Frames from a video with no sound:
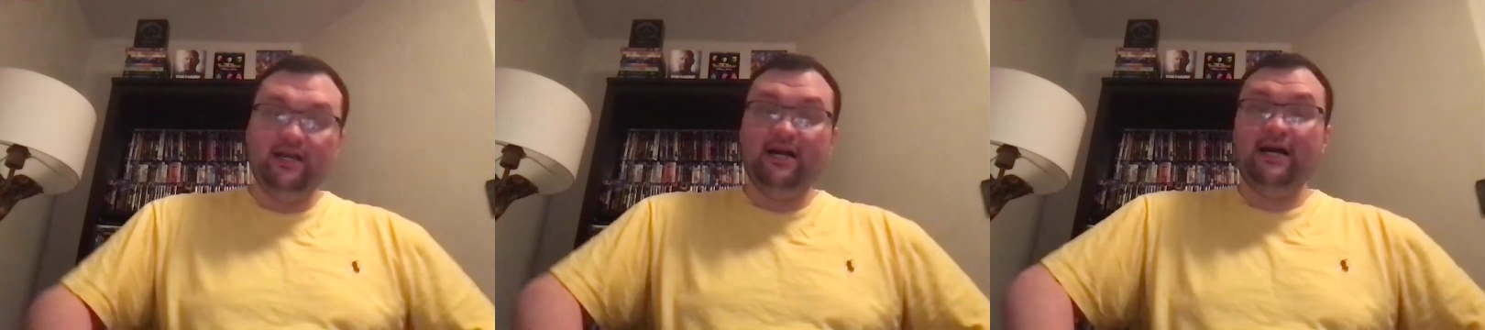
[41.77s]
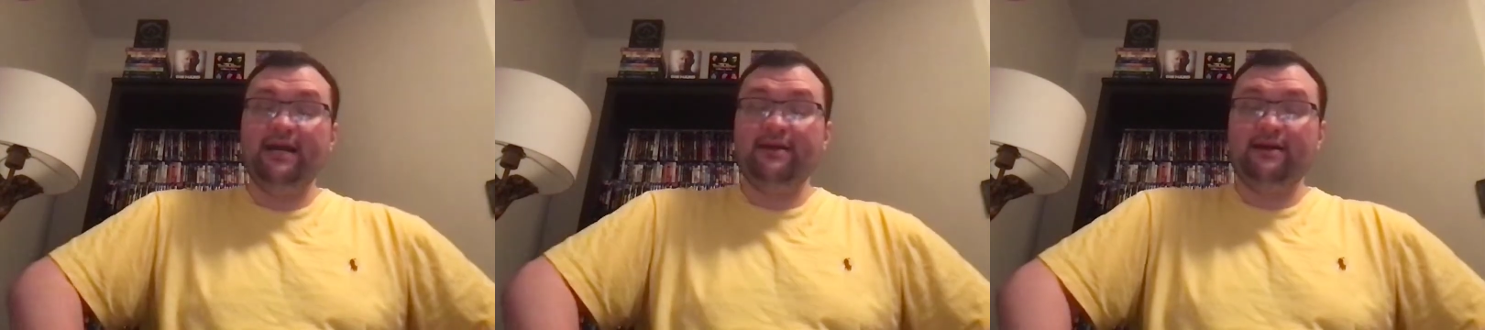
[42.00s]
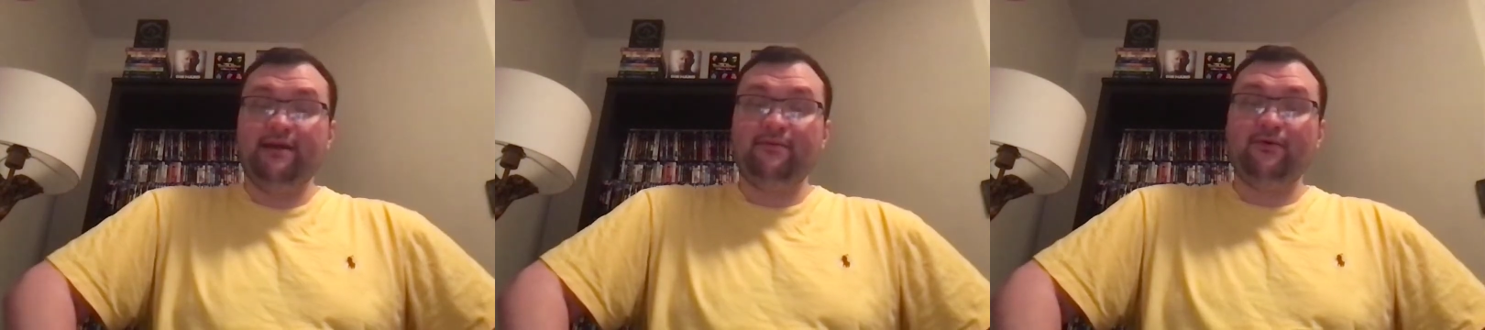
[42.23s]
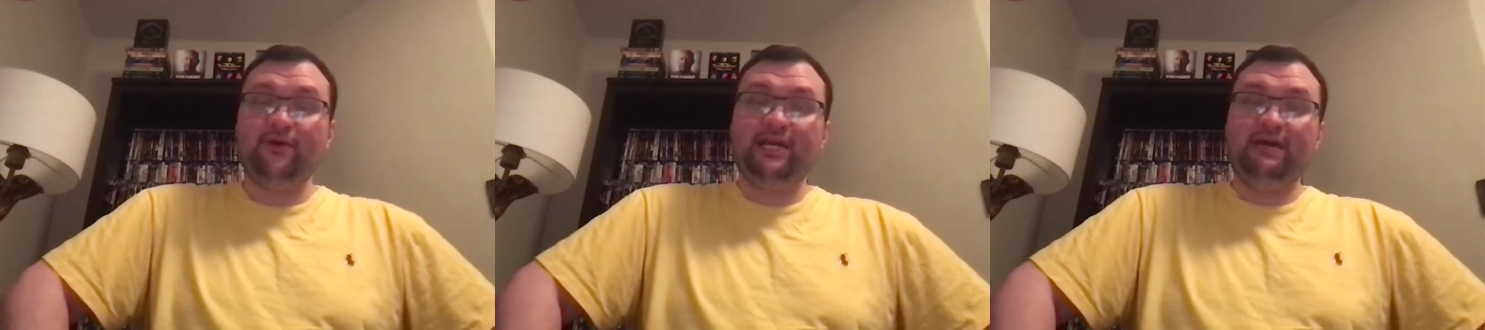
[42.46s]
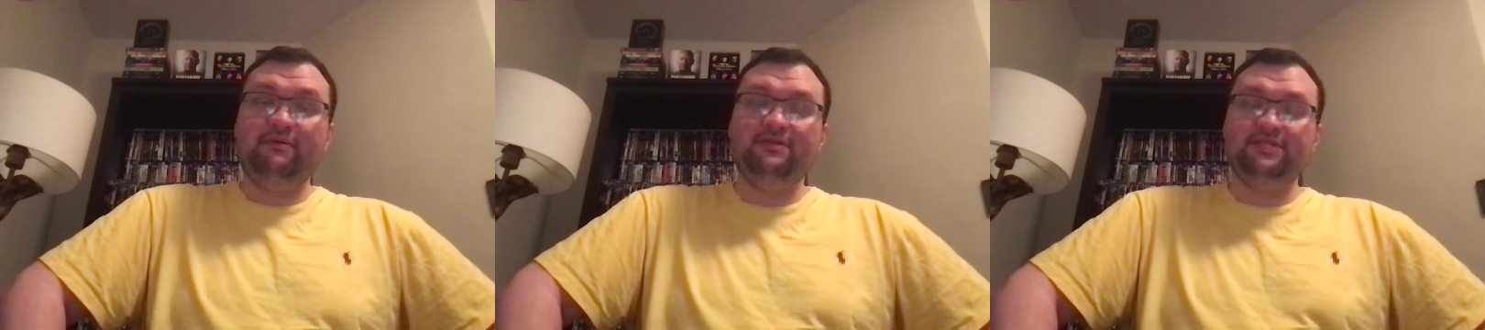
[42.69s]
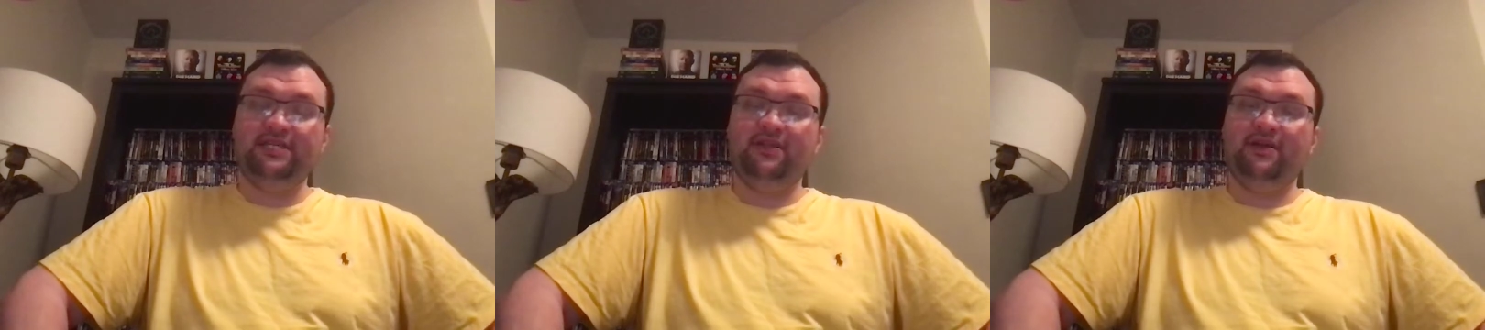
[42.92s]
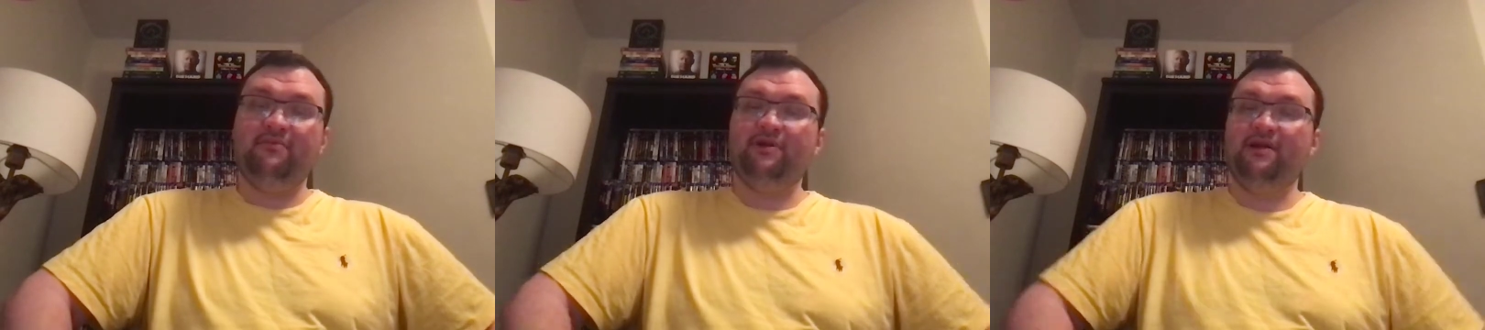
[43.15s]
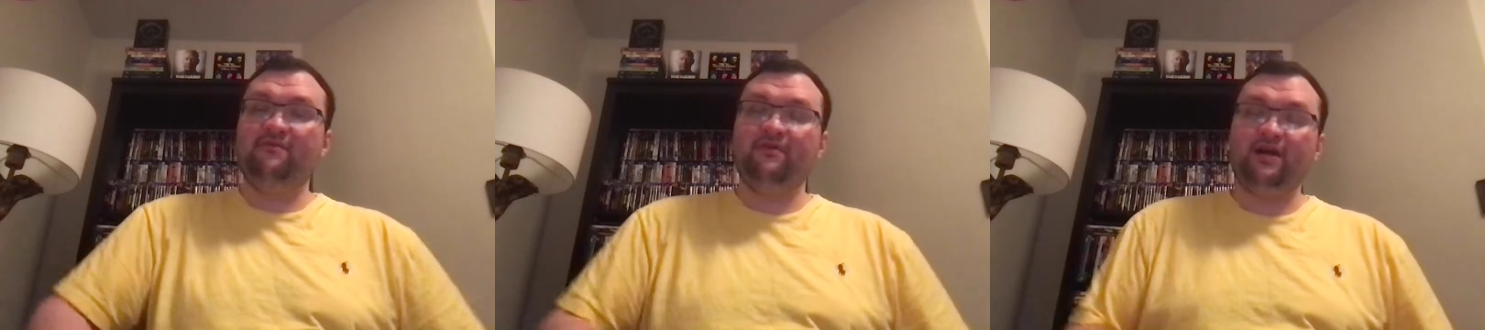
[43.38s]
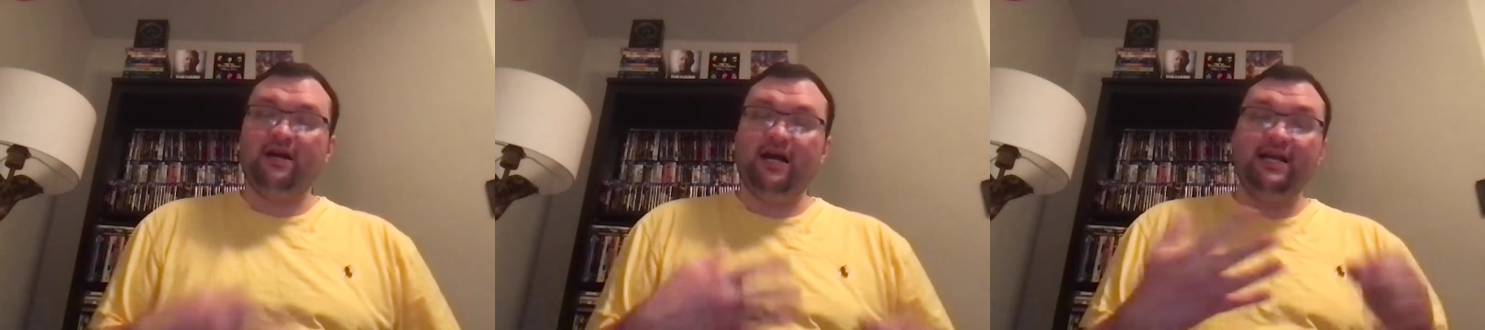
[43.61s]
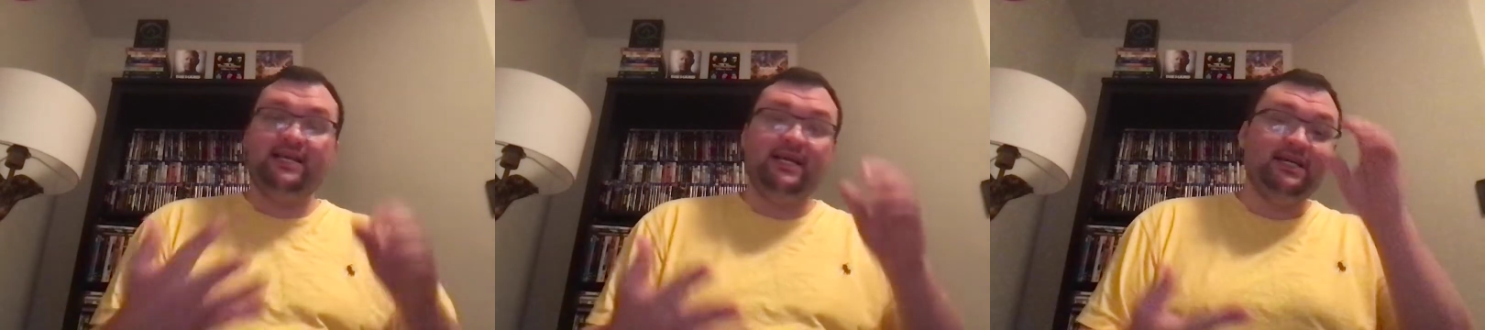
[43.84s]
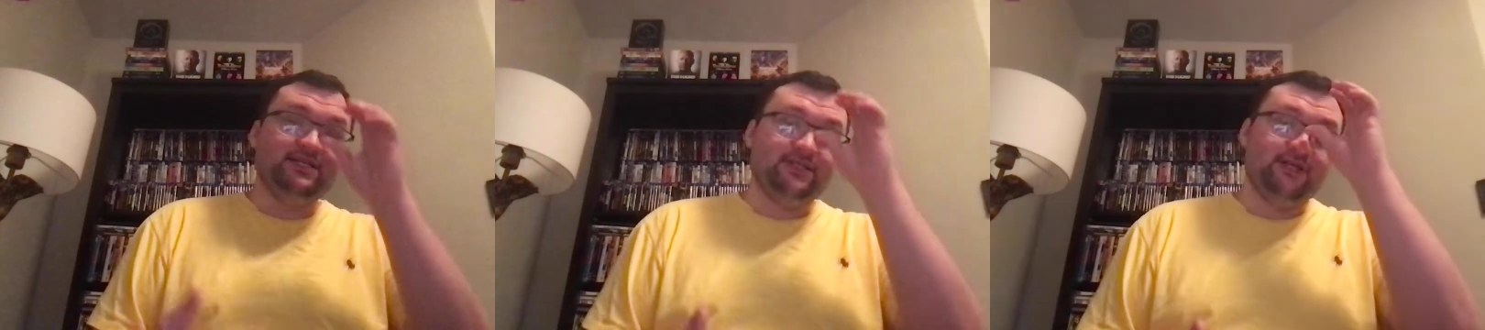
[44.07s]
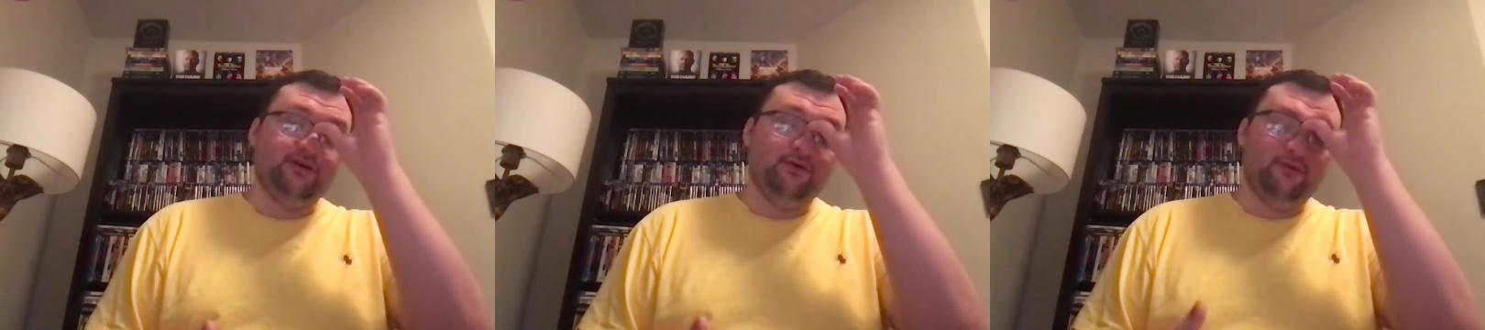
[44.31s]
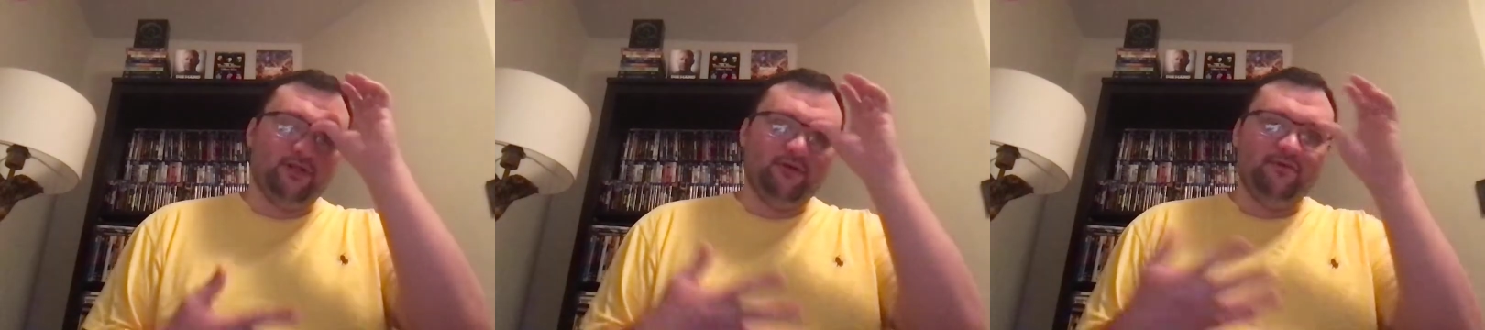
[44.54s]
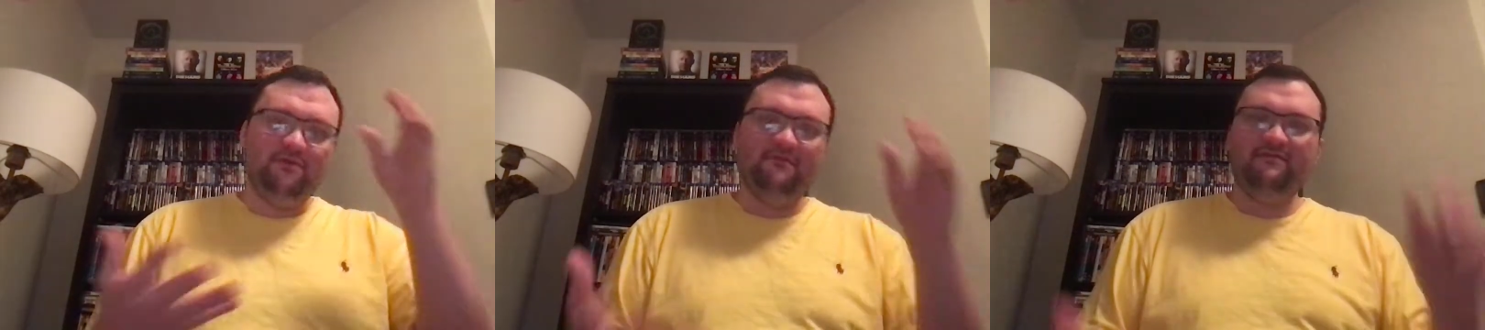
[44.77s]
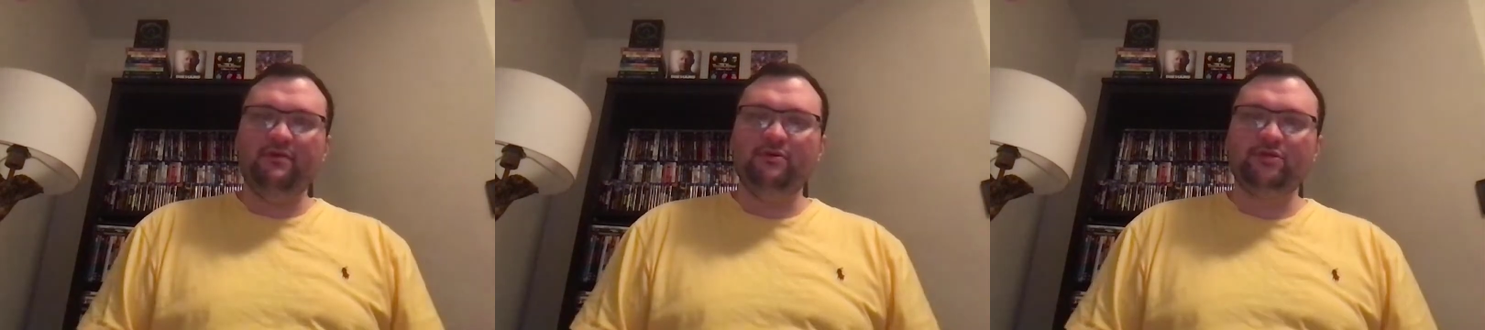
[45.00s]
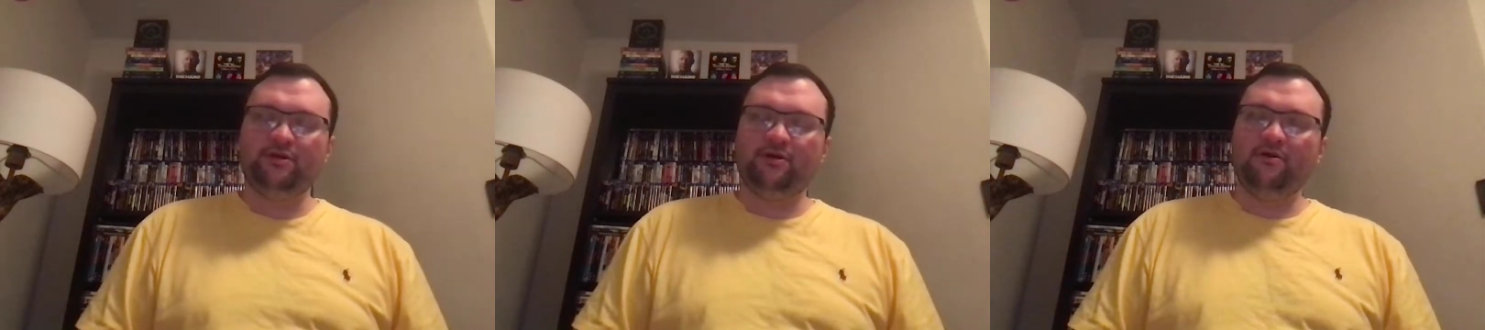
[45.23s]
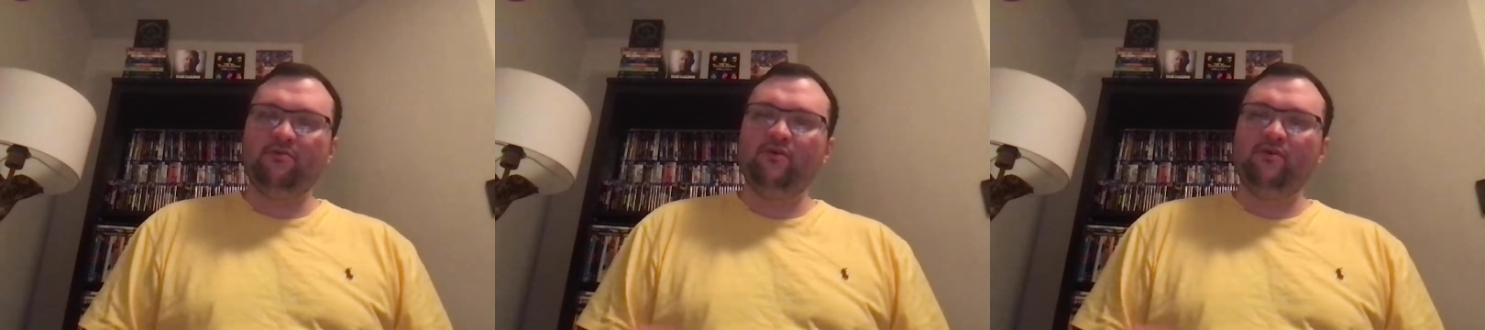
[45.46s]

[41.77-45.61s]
I I really can't wait to see like whatever ideas that he'll do in the future.